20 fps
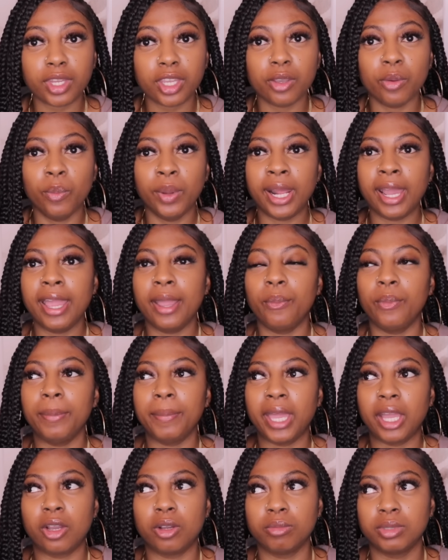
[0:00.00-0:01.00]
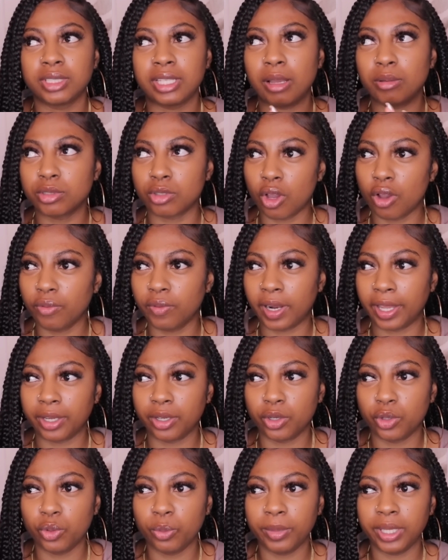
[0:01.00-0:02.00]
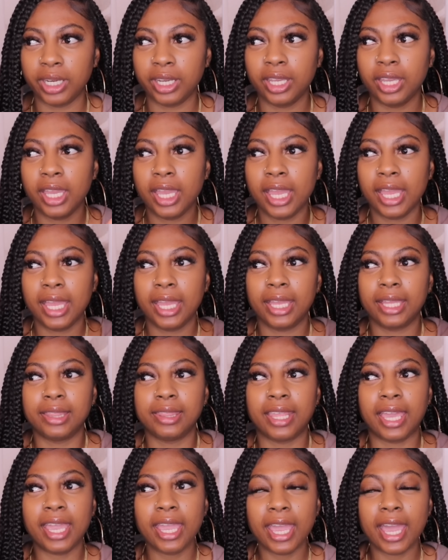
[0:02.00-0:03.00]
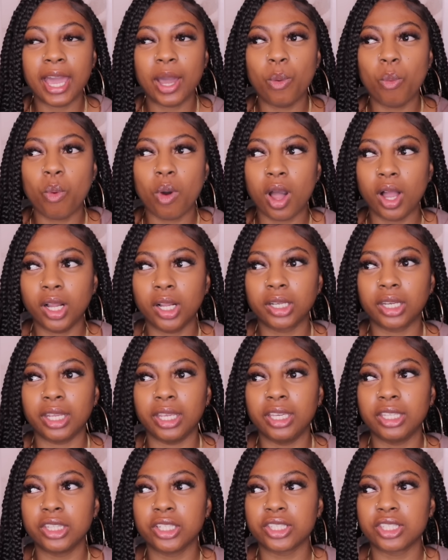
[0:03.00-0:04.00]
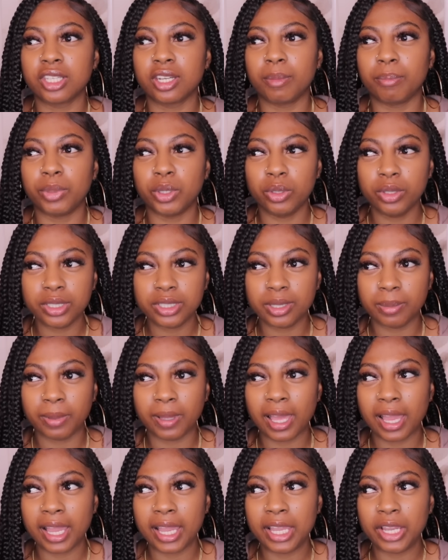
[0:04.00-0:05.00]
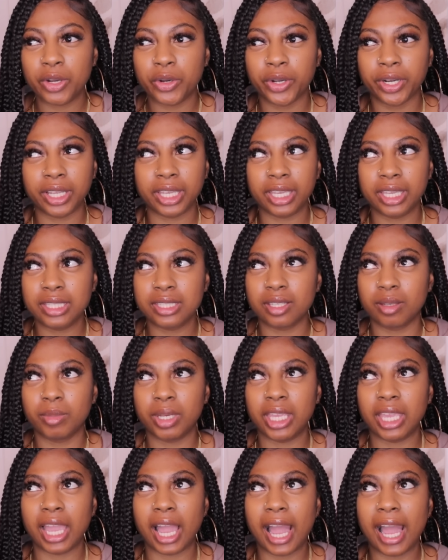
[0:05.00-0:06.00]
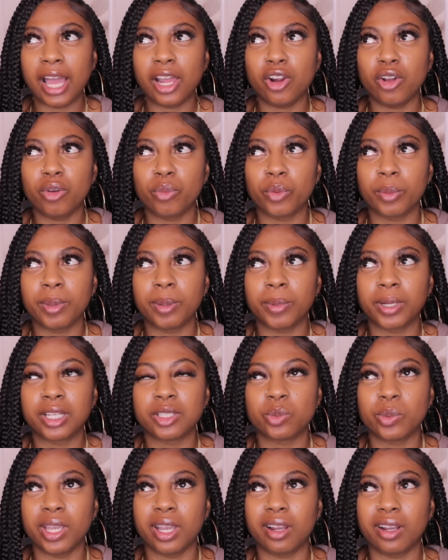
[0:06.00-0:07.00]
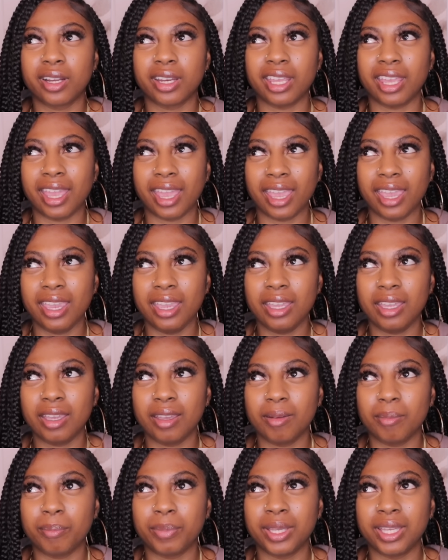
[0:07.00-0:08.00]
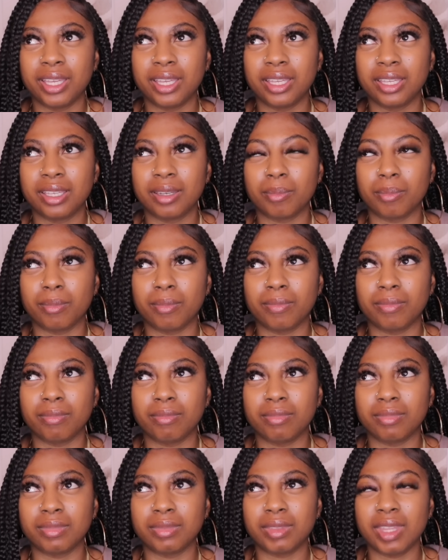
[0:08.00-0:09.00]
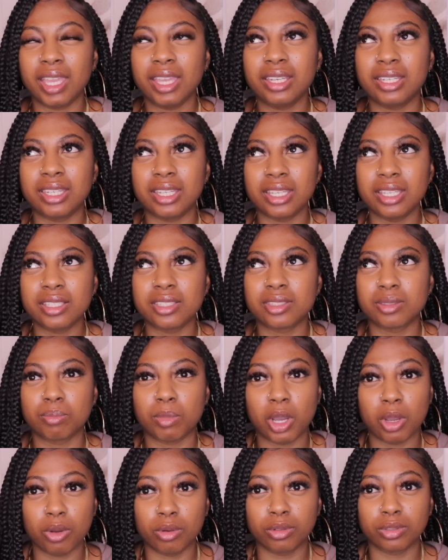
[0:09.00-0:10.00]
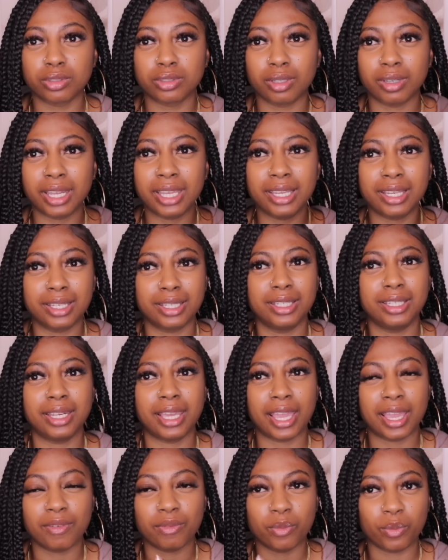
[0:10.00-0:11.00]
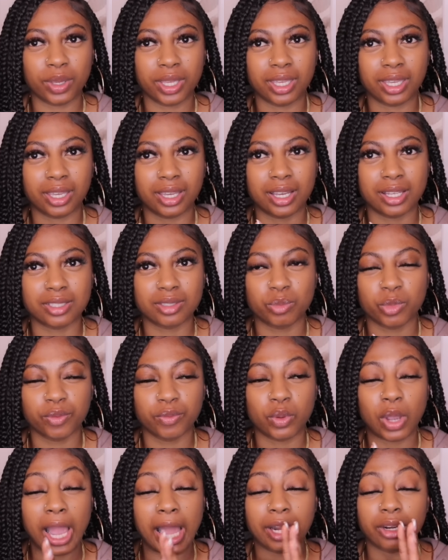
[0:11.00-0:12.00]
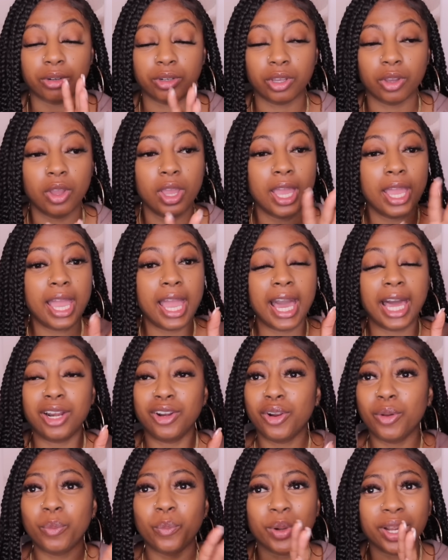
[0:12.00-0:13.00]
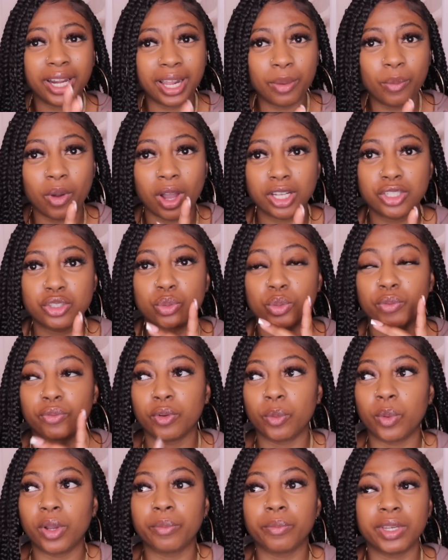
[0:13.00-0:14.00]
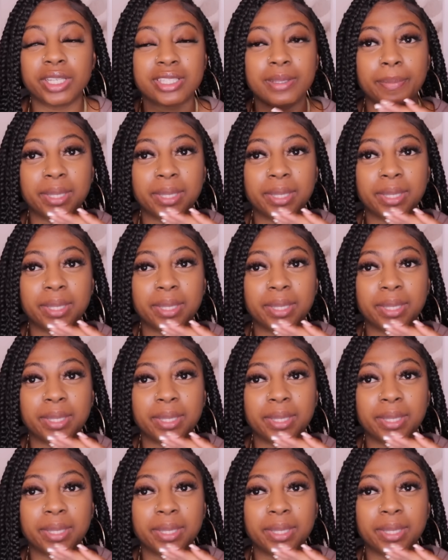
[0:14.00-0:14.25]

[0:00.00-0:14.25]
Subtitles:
When I had went back home, because I was gone for like a cool minute, they had walked either to the beauty supply or to get something to eat. I don't remember because we already ate, but they did smoke, so they could have went and got some more food. I don't know where they walked to or for what reason,